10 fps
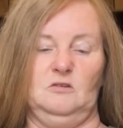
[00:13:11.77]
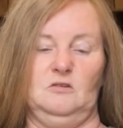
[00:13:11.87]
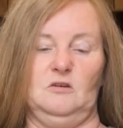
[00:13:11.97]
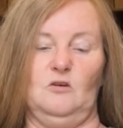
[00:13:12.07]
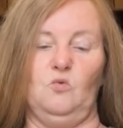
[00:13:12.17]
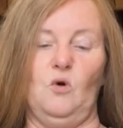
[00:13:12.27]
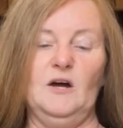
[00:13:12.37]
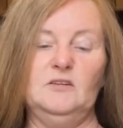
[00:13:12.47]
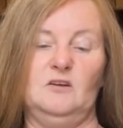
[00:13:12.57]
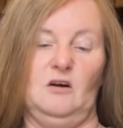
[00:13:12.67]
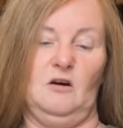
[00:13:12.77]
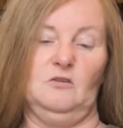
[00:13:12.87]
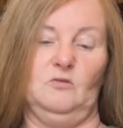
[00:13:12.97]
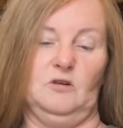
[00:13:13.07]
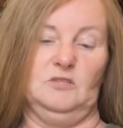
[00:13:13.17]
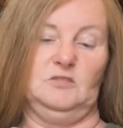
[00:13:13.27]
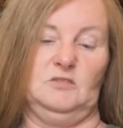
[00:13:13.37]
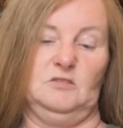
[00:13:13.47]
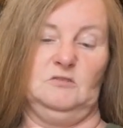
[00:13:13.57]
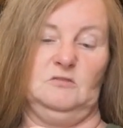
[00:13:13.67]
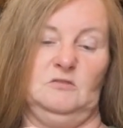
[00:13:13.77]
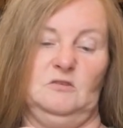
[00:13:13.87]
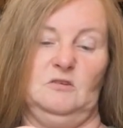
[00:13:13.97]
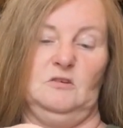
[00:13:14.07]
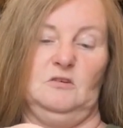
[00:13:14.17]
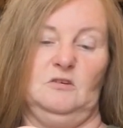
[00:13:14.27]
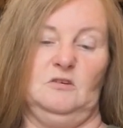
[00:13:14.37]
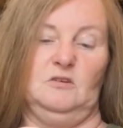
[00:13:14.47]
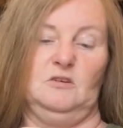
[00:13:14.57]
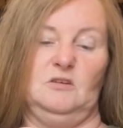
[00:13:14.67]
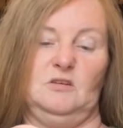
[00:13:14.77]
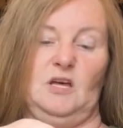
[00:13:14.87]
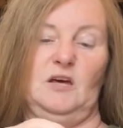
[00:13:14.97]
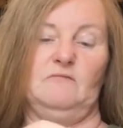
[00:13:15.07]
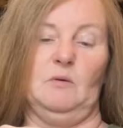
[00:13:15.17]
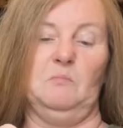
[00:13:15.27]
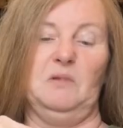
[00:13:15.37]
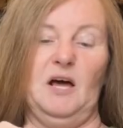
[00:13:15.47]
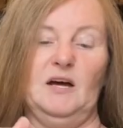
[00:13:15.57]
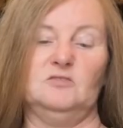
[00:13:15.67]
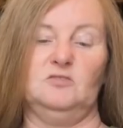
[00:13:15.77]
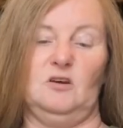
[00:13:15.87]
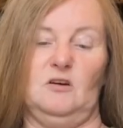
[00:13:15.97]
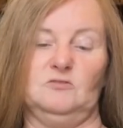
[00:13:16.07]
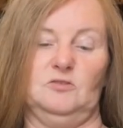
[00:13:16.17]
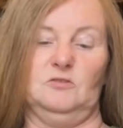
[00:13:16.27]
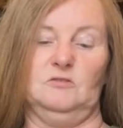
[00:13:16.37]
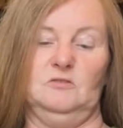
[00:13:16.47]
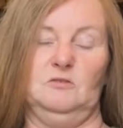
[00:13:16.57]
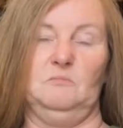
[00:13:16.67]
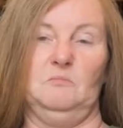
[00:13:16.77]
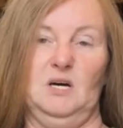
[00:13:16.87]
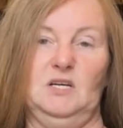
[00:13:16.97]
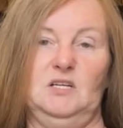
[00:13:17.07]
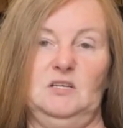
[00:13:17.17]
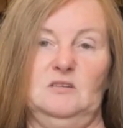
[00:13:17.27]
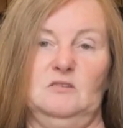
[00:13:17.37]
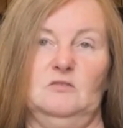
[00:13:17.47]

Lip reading: A white Congress gave a black doctor money